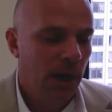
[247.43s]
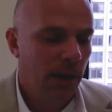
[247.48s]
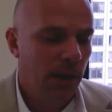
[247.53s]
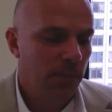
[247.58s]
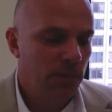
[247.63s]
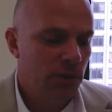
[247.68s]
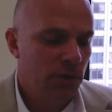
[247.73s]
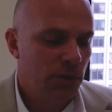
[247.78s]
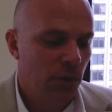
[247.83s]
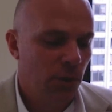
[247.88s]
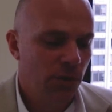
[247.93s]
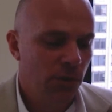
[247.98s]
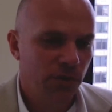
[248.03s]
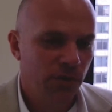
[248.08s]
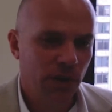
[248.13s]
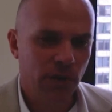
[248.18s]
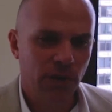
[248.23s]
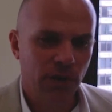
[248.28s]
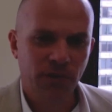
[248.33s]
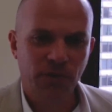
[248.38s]
Um, so
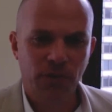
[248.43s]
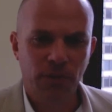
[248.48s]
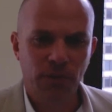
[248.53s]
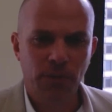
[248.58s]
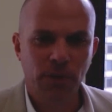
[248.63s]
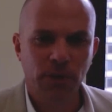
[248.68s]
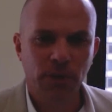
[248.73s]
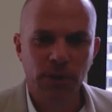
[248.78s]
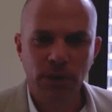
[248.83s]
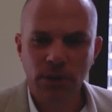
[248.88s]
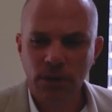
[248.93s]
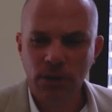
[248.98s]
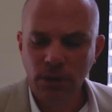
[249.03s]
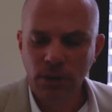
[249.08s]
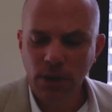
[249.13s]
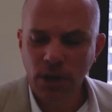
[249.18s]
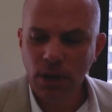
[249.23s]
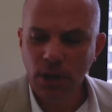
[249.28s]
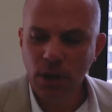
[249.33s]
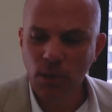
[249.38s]
we're very
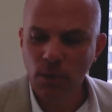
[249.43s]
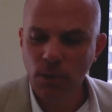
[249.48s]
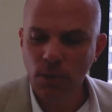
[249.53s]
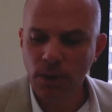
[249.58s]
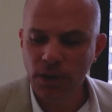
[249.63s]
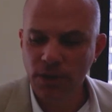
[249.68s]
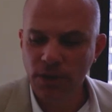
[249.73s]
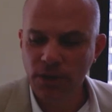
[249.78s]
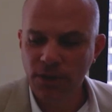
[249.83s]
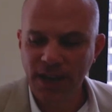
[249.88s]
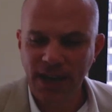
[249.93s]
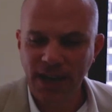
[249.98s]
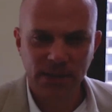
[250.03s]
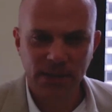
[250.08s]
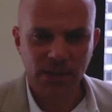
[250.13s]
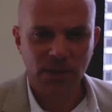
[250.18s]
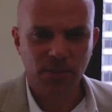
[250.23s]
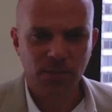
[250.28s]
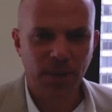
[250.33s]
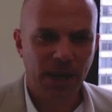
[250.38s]
familiar uh, with
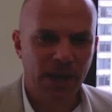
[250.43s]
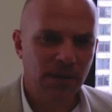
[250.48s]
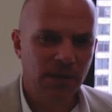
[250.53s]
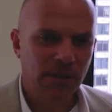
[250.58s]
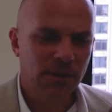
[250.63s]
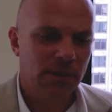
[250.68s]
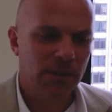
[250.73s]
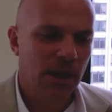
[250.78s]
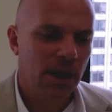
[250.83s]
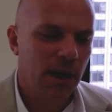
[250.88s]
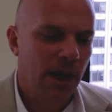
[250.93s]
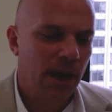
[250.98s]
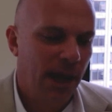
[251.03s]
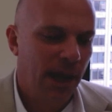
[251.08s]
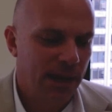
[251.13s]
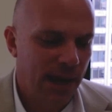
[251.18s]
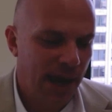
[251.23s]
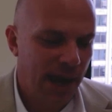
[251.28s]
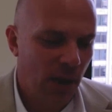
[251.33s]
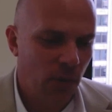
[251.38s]
that space
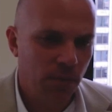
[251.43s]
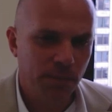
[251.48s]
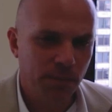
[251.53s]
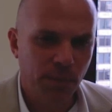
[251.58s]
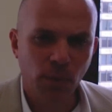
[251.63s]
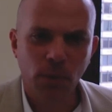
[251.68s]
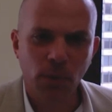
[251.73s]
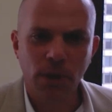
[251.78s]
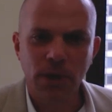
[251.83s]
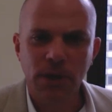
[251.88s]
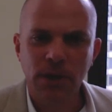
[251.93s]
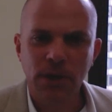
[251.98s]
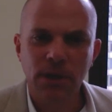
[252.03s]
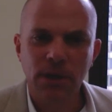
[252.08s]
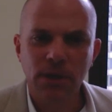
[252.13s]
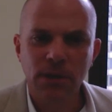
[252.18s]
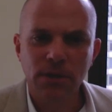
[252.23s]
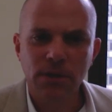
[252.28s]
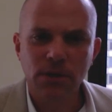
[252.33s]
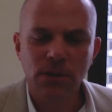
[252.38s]
and how important
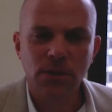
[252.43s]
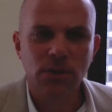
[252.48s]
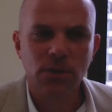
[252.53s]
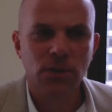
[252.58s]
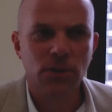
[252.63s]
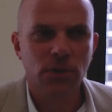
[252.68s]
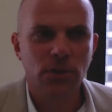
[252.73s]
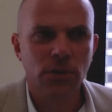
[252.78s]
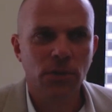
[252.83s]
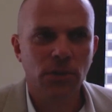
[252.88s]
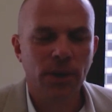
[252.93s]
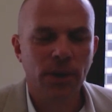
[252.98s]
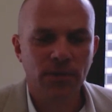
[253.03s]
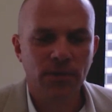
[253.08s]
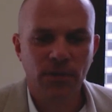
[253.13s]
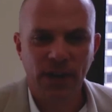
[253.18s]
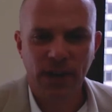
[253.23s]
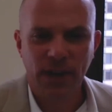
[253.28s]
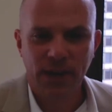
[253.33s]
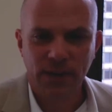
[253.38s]
it is to
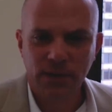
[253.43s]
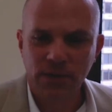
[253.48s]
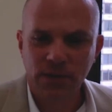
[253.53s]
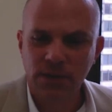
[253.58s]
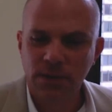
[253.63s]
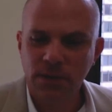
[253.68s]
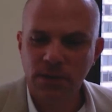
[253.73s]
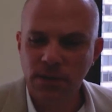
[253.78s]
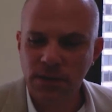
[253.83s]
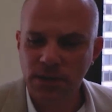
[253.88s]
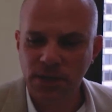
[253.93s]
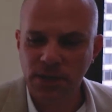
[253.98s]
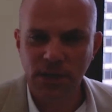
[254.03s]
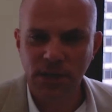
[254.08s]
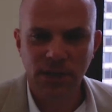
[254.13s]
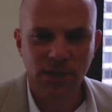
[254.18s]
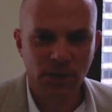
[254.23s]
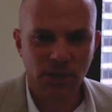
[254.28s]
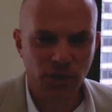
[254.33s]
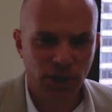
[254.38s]
advance the
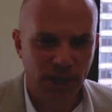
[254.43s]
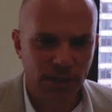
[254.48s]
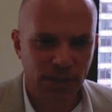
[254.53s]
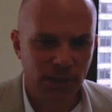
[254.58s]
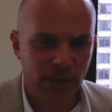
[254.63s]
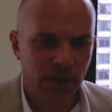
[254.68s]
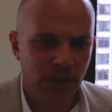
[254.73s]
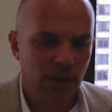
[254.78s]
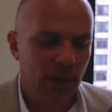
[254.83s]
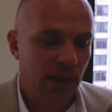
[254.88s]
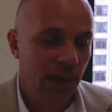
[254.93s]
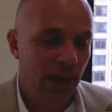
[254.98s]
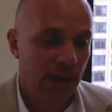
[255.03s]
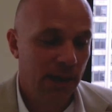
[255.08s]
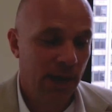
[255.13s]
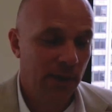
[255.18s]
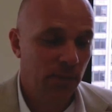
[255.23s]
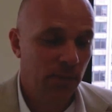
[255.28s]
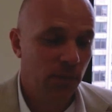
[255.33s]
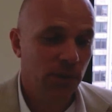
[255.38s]
city's agenda
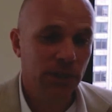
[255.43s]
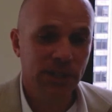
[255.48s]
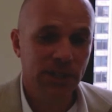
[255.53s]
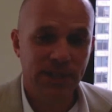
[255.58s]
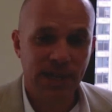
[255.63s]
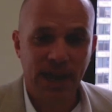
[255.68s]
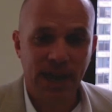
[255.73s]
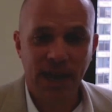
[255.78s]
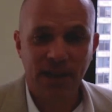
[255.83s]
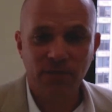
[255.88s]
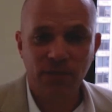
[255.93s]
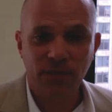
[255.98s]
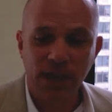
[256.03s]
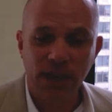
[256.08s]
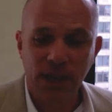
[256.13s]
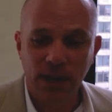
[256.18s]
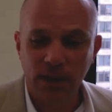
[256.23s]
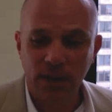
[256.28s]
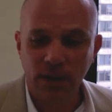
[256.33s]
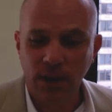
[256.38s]
and, and really to
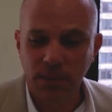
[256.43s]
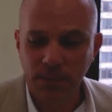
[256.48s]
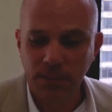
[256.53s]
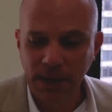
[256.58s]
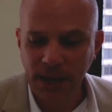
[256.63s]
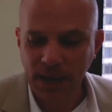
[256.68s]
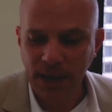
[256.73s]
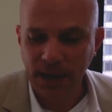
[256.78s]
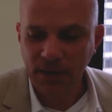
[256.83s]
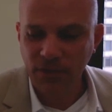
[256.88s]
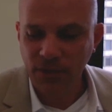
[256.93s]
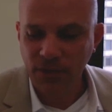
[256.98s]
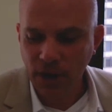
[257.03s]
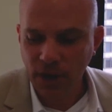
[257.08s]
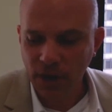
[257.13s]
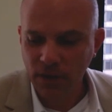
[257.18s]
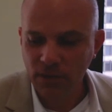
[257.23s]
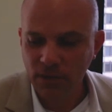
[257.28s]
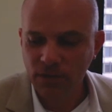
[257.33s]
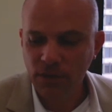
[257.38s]
advocate on behalf
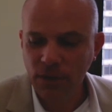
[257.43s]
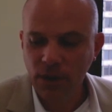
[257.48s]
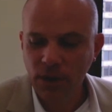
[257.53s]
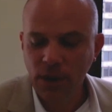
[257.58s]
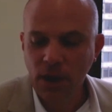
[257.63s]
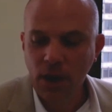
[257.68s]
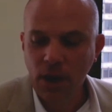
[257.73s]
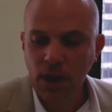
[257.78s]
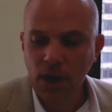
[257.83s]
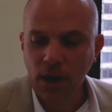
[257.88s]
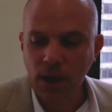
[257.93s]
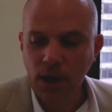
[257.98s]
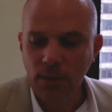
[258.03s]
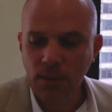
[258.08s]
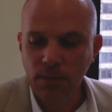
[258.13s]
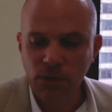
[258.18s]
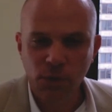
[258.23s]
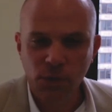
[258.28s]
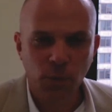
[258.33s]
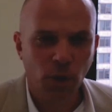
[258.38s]
of
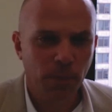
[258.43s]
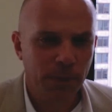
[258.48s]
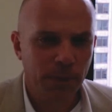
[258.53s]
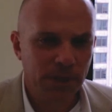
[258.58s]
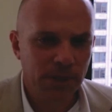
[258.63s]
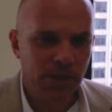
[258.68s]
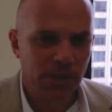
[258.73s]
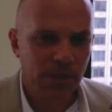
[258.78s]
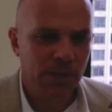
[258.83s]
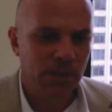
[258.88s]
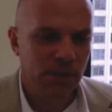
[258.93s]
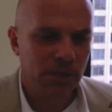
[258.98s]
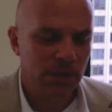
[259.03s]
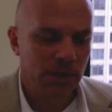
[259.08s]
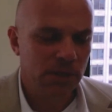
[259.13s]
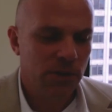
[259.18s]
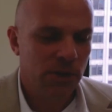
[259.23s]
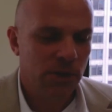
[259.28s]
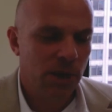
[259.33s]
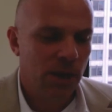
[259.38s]
um, small
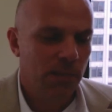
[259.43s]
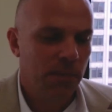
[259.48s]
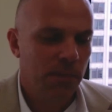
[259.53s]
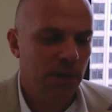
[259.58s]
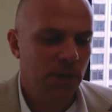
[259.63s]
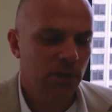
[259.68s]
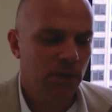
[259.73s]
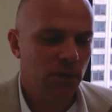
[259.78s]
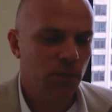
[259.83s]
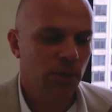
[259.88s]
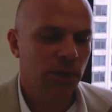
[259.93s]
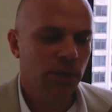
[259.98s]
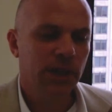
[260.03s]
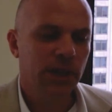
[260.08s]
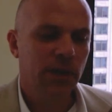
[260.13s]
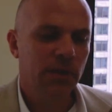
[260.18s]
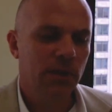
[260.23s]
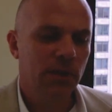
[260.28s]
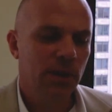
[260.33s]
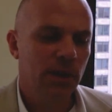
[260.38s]
businesses, because
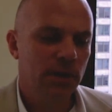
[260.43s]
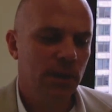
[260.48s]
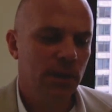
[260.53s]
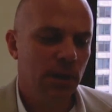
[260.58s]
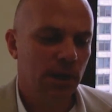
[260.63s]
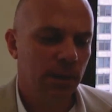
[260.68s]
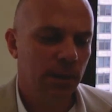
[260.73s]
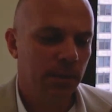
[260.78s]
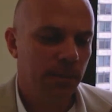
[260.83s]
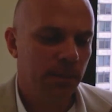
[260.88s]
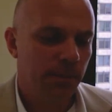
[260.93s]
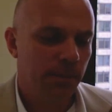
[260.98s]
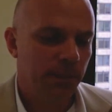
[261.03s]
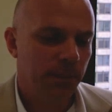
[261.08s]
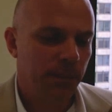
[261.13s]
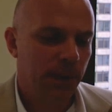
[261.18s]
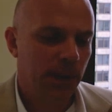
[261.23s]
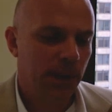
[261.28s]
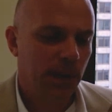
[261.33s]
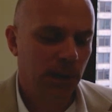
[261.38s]
really um,
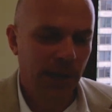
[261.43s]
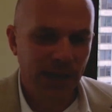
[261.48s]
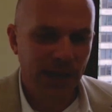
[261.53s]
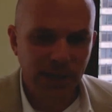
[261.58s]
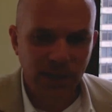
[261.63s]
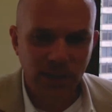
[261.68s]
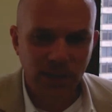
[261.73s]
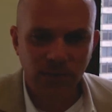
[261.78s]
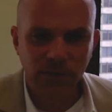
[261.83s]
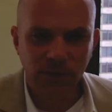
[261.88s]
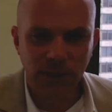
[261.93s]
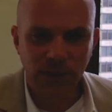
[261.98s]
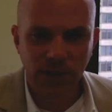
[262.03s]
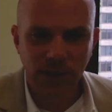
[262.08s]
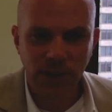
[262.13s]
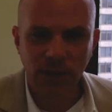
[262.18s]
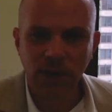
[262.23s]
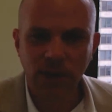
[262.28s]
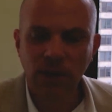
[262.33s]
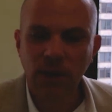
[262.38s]

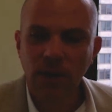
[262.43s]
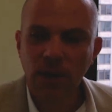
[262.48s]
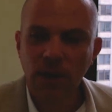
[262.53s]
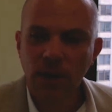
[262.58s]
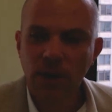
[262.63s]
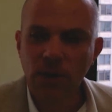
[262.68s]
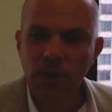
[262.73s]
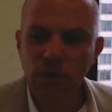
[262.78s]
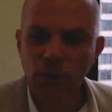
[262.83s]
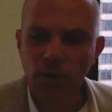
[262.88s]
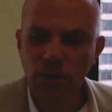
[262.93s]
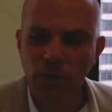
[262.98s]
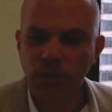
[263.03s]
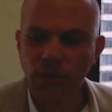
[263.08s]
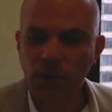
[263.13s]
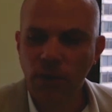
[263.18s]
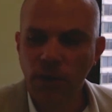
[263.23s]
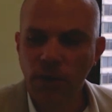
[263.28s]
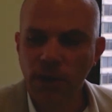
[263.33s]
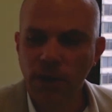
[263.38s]
collectively, you're
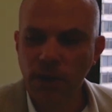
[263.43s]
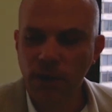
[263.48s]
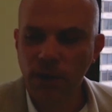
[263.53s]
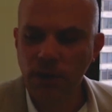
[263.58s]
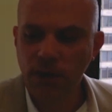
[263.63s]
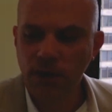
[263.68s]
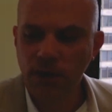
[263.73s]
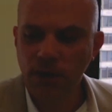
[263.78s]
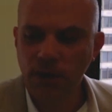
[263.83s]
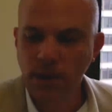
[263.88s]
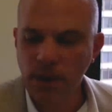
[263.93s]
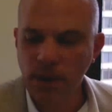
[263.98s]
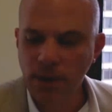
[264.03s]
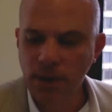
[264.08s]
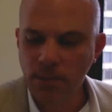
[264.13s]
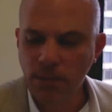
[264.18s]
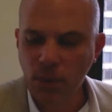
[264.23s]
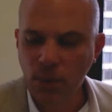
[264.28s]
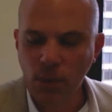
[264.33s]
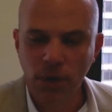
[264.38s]
a very uh,
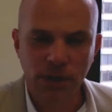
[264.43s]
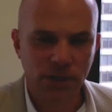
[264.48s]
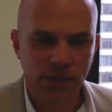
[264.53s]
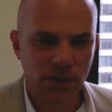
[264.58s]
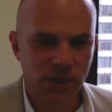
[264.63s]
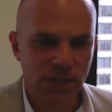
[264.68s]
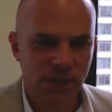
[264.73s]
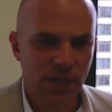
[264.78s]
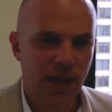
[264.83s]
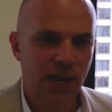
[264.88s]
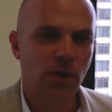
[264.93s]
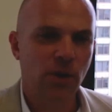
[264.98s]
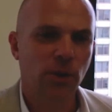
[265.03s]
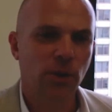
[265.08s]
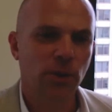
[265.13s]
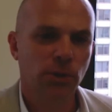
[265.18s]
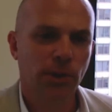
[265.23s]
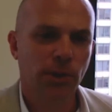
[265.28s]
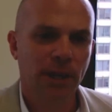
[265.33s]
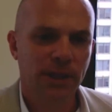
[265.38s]
important
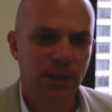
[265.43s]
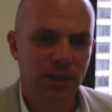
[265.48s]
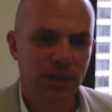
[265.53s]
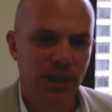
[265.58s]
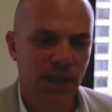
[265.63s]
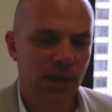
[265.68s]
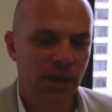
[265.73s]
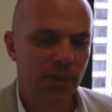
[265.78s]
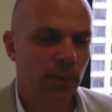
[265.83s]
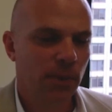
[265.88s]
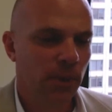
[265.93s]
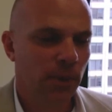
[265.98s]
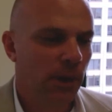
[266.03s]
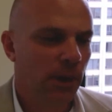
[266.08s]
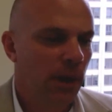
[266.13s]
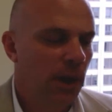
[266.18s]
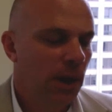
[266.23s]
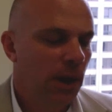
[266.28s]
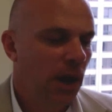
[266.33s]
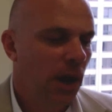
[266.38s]
stakeholder at the
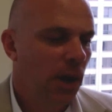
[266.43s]
table.